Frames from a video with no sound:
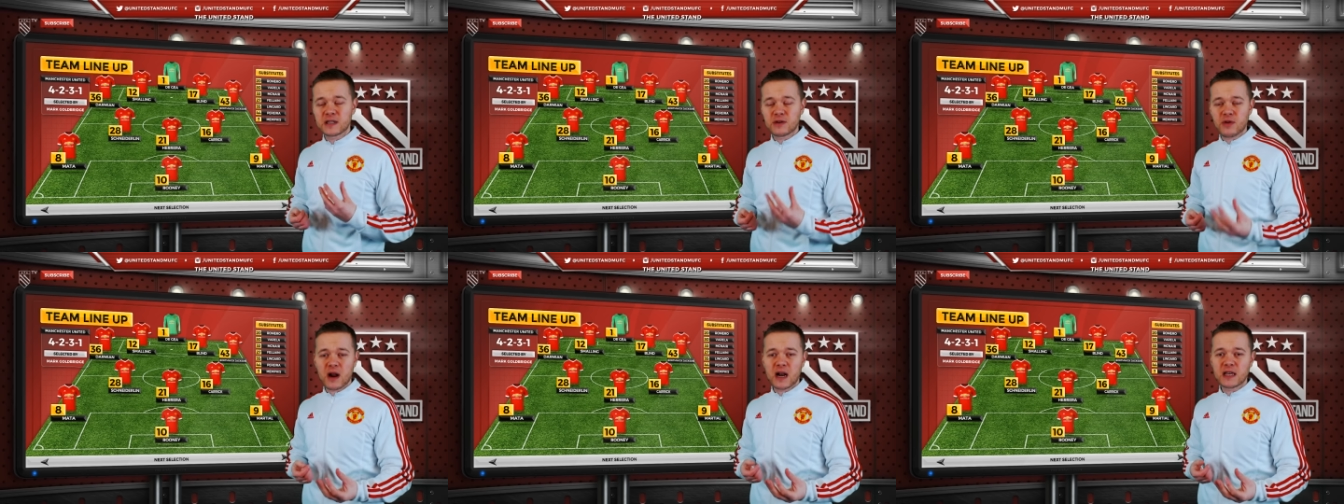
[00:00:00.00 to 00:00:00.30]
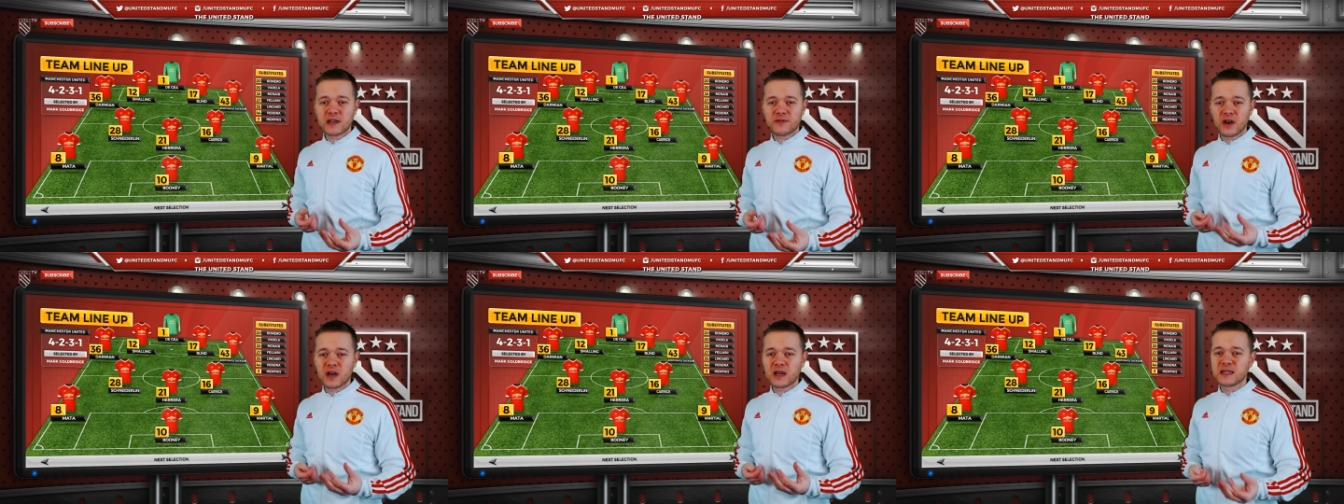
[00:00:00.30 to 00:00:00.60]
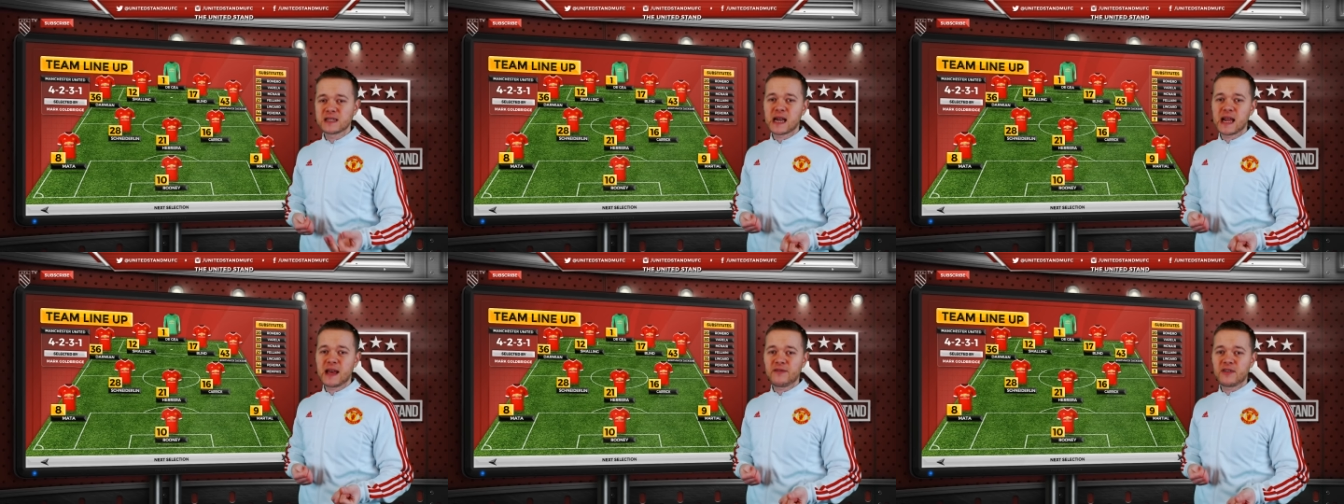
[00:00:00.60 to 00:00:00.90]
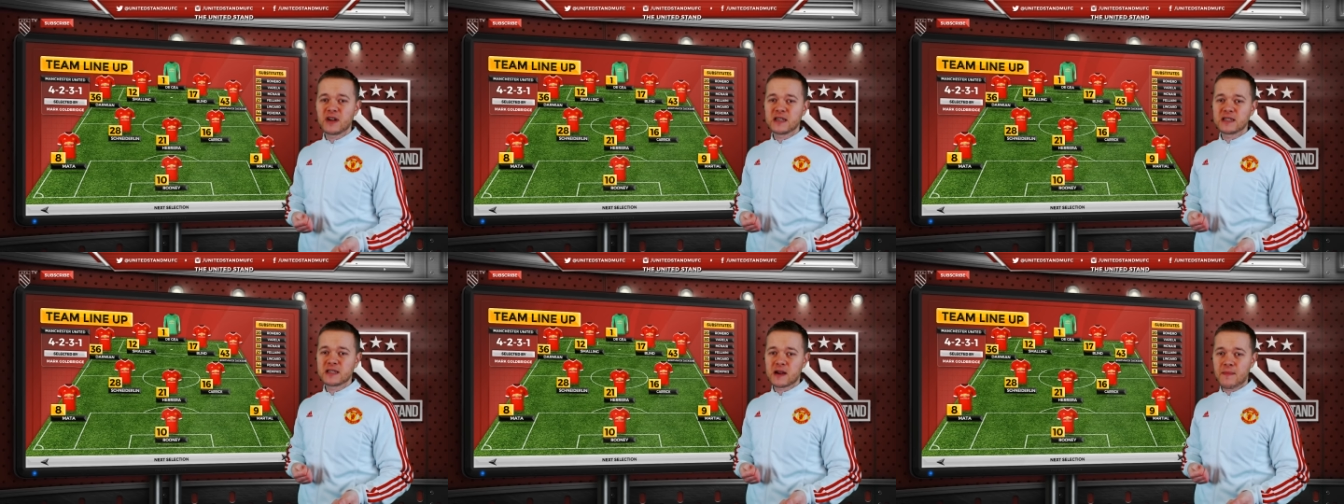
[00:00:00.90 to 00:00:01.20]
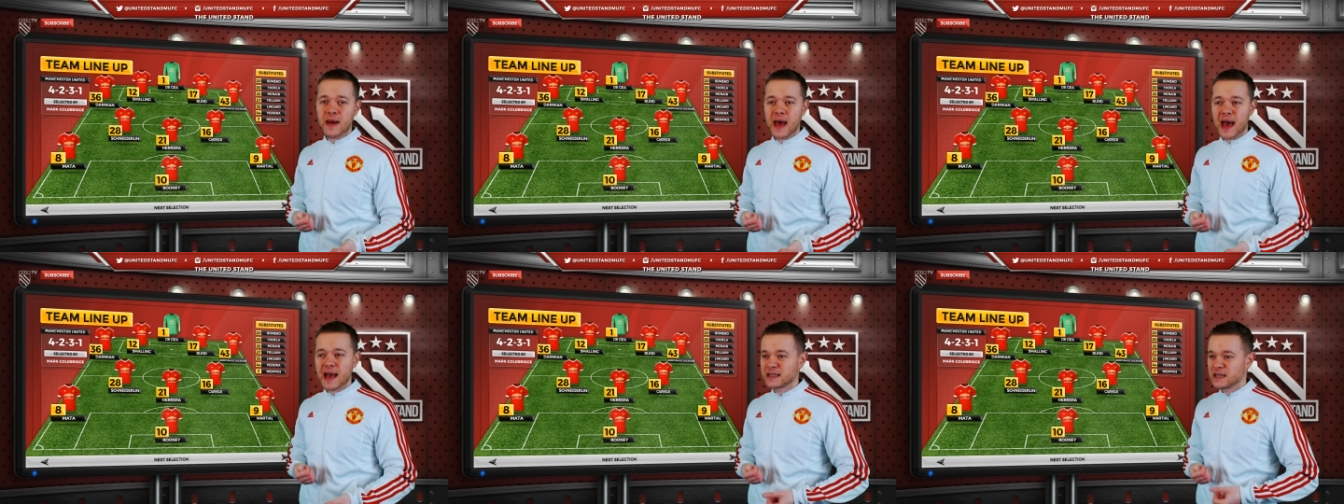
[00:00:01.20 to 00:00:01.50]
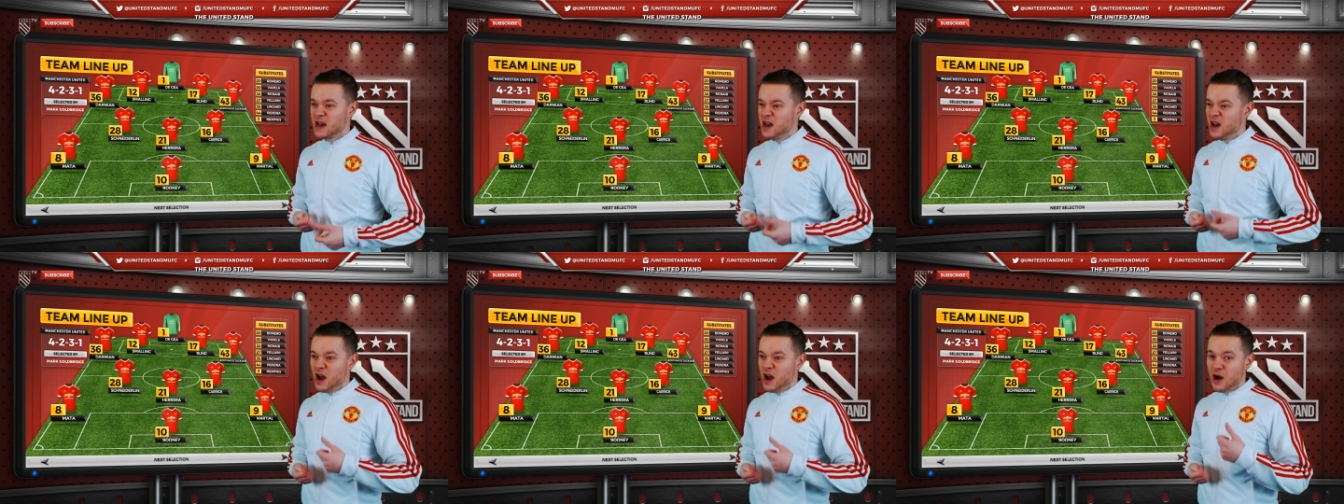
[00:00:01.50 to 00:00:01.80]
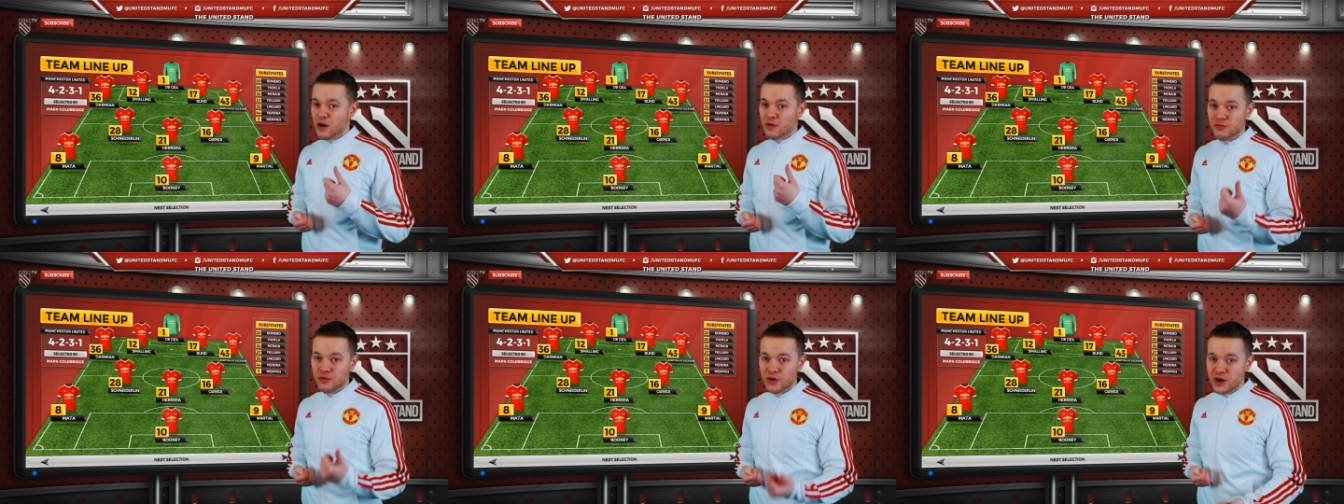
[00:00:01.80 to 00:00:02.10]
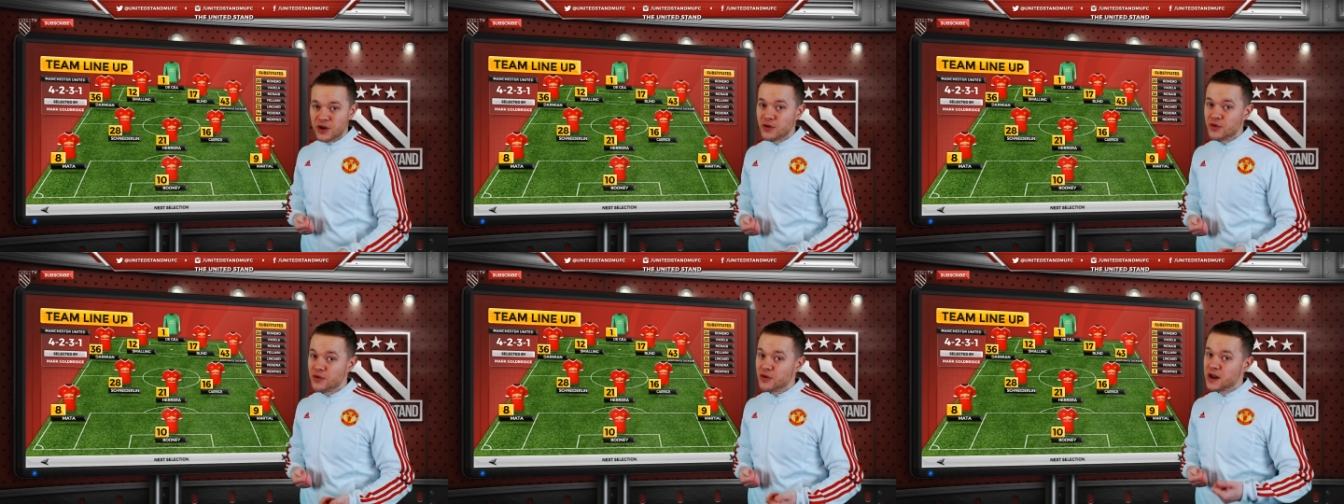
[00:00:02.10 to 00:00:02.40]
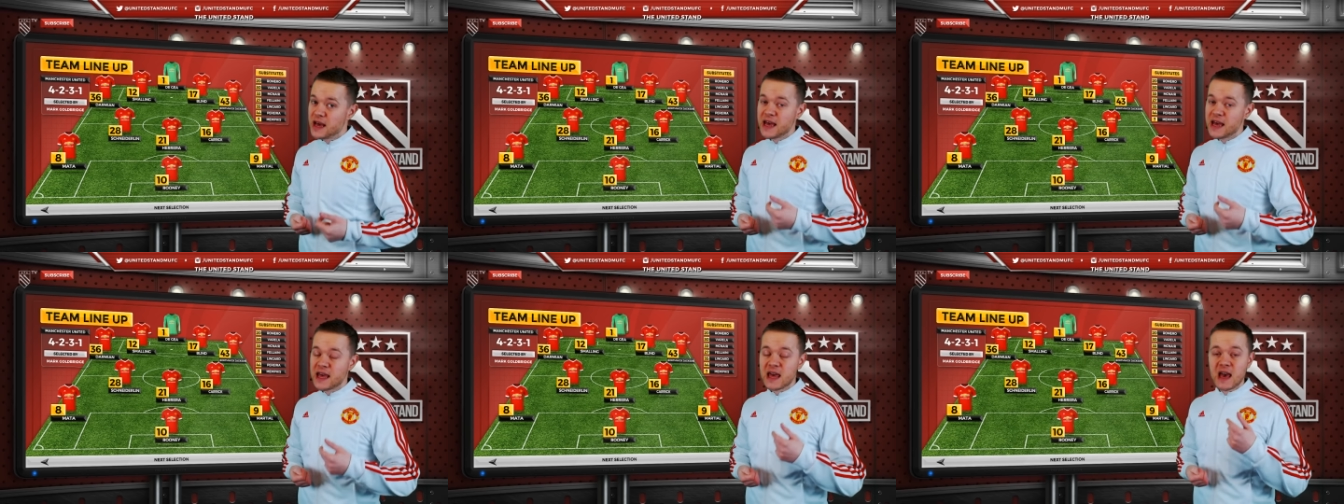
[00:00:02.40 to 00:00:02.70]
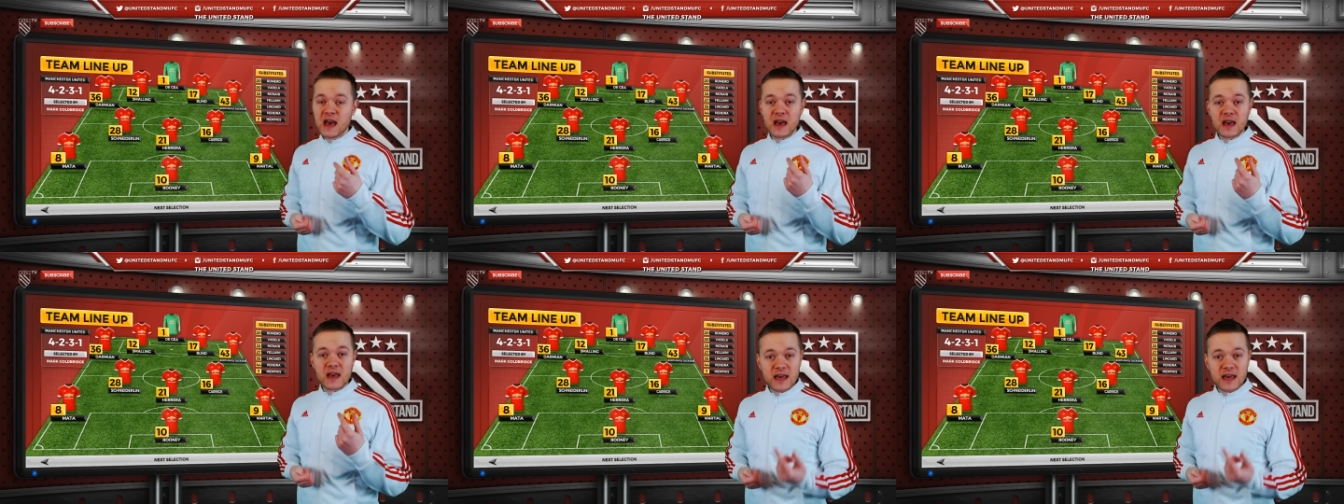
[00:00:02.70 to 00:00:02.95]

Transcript: Sir Alex Ferguson leaving us in a mess, Rooney,